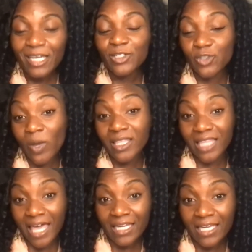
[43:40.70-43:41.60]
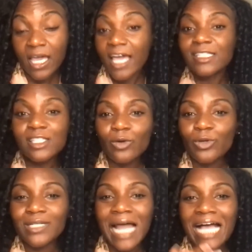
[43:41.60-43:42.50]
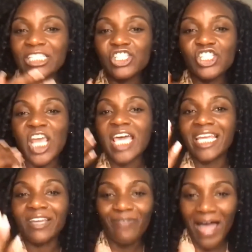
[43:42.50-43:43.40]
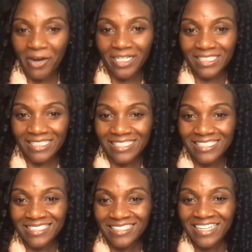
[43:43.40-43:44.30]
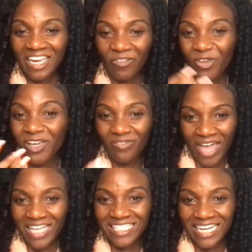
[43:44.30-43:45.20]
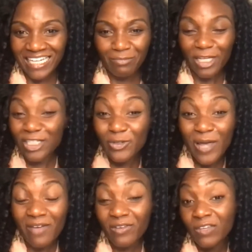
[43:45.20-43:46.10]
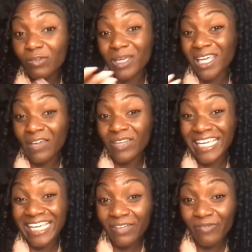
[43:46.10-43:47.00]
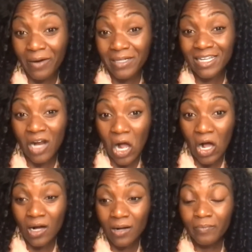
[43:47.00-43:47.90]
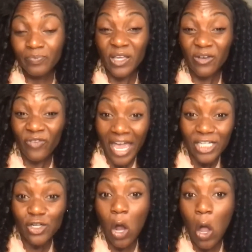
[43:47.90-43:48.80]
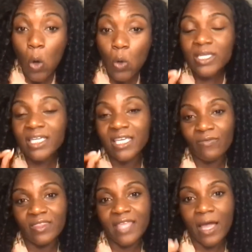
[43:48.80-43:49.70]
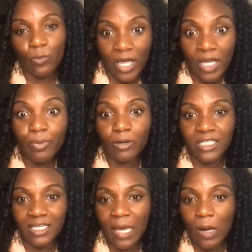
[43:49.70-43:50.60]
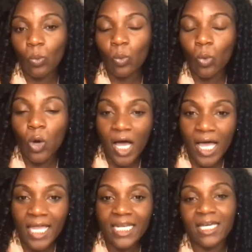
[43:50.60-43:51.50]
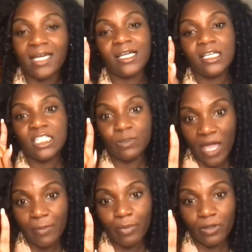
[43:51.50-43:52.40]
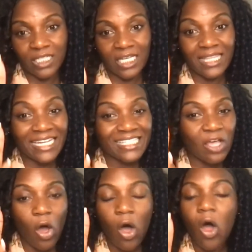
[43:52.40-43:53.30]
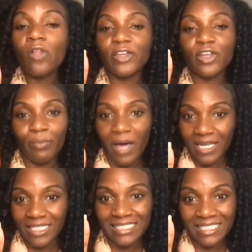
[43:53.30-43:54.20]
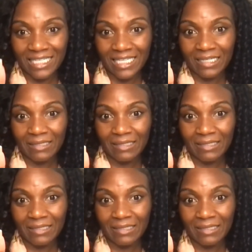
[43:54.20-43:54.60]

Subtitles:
doing that. And so you're not shedding virus if you get vaccinated because you haven't even been given any virus at all. In fact, you're only given that red protein, that one spike protein. That is all that your body is getting,